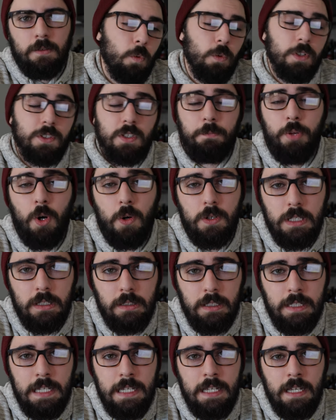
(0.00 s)
Well,
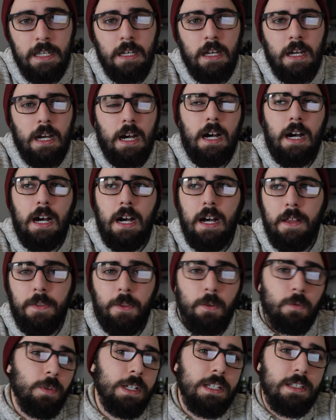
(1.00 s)
supposedly
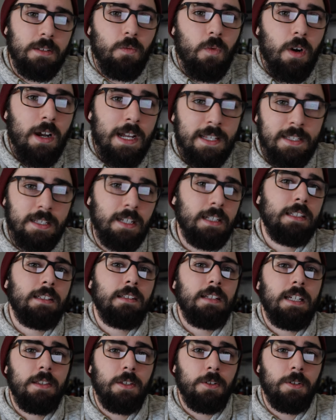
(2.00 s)
the reason why suddenly